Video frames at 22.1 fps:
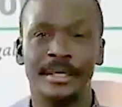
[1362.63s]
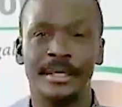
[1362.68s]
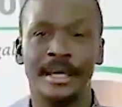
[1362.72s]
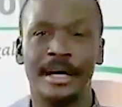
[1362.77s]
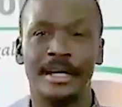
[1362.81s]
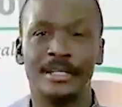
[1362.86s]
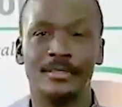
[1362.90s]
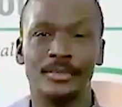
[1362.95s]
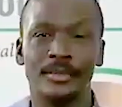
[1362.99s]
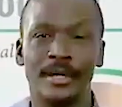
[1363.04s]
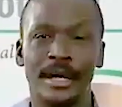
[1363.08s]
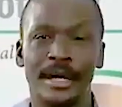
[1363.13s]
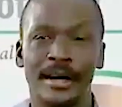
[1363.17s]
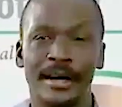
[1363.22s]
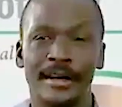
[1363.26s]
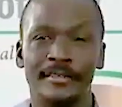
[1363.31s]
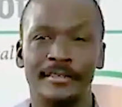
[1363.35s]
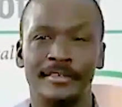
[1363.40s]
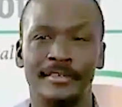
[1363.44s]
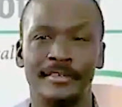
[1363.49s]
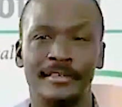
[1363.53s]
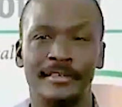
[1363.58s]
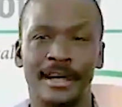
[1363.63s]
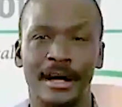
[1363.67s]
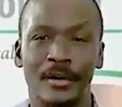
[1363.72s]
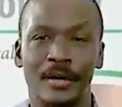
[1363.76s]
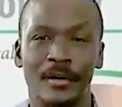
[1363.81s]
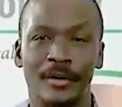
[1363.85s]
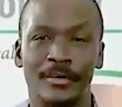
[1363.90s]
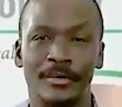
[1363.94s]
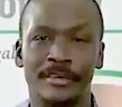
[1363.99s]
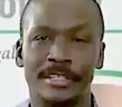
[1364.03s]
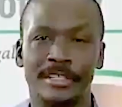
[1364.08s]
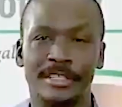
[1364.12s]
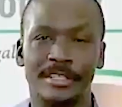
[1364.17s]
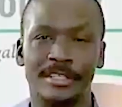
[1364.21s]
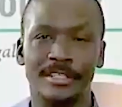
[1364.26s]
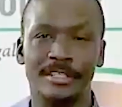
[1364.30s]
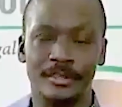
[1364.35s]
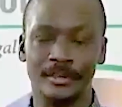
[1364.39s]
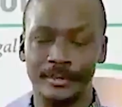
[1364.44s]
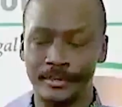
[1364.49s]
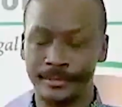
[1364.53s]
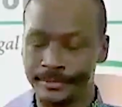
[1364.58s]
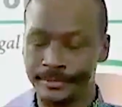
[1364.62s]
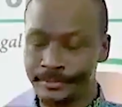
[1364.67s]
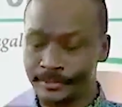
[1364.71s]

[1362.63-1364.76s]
as we have conversation.